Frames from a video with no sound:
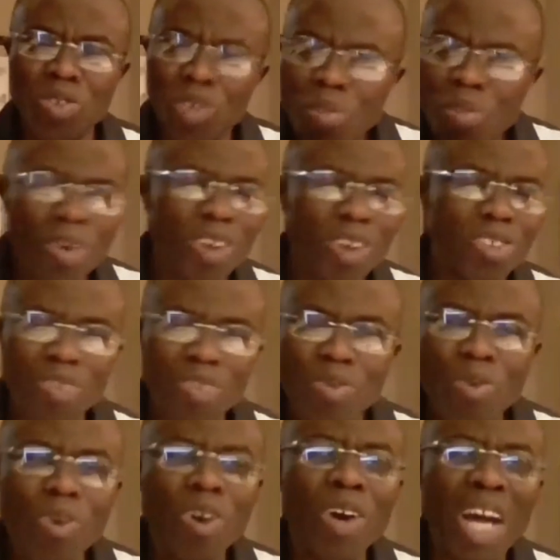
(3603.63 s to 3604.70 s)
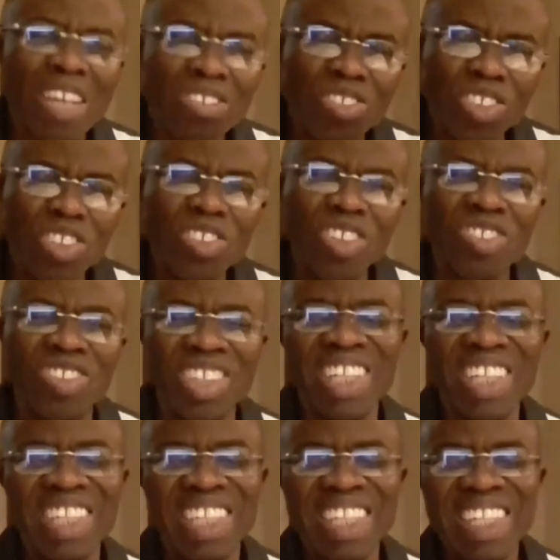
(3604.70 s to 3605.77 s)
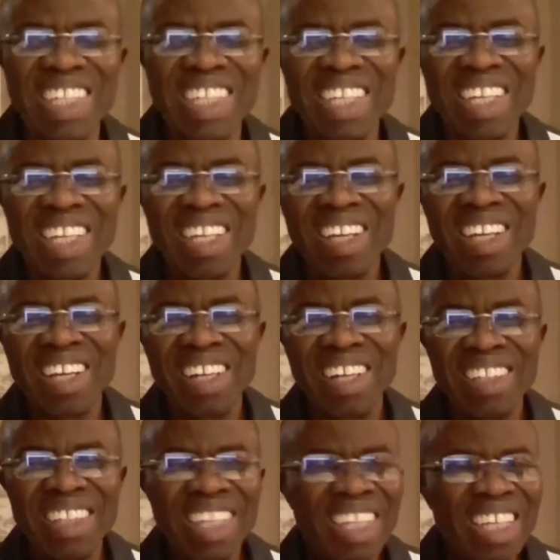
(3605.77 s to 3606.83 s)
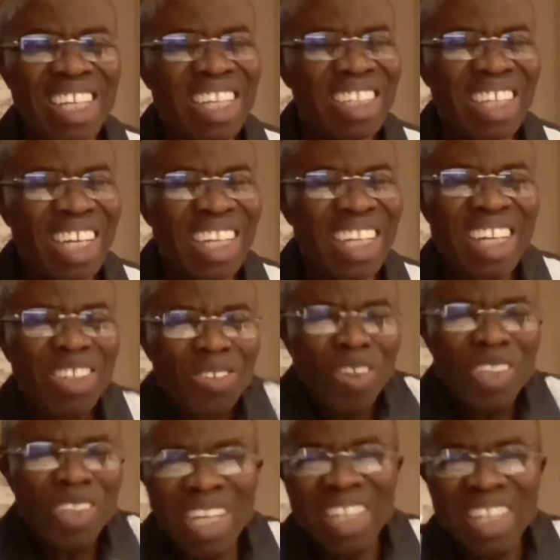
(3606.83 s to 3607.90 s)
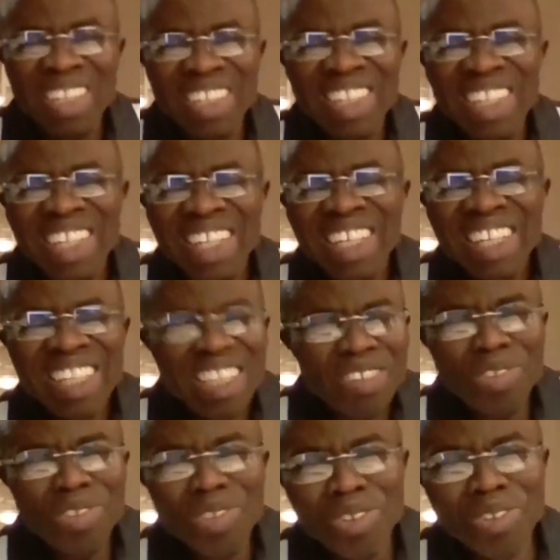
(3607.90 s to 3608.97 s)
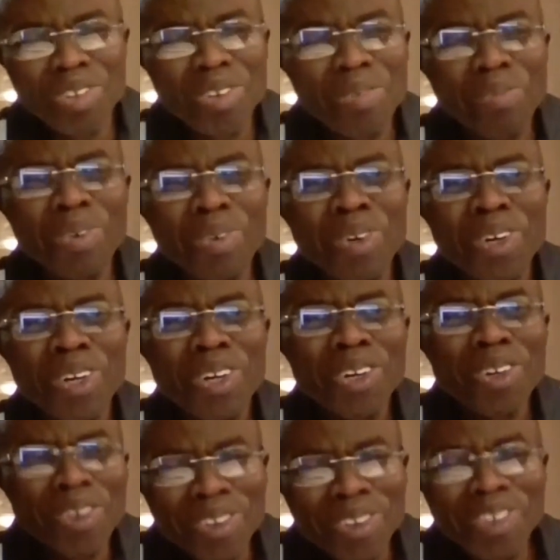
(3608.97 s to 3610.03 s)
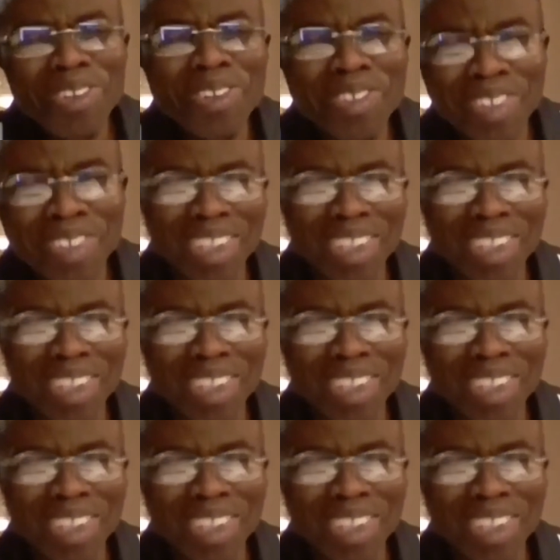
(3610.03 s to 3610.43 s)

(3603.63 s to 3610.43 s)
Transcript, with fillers: rumors of war, as Jesus said. They, they, nothing gives you good news